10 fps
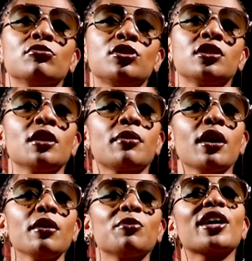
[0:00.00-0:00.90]

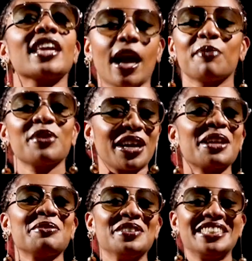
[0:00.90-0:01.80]
chinyewa? Yeah,
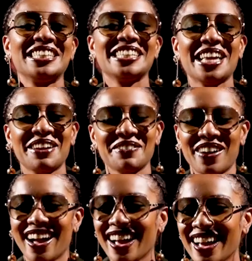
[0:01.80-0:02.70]
mukene muchinyewa.
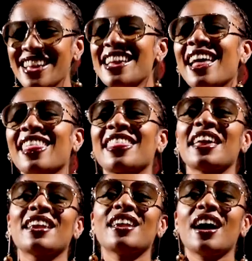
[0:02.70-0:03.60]

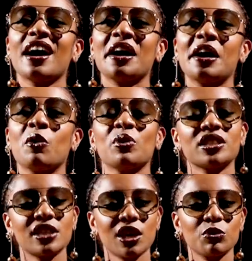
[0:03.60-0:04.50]
Then
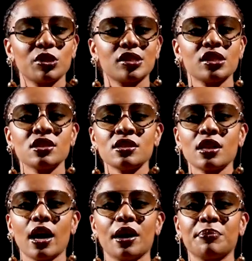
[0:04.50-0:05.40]
Western cuisines,
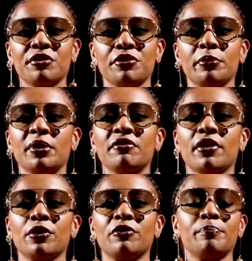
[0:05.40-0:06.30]
I'm a very big
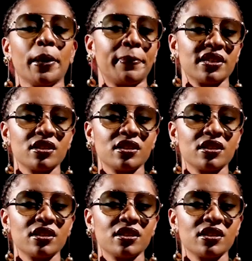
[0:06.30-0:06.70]
fan of pepper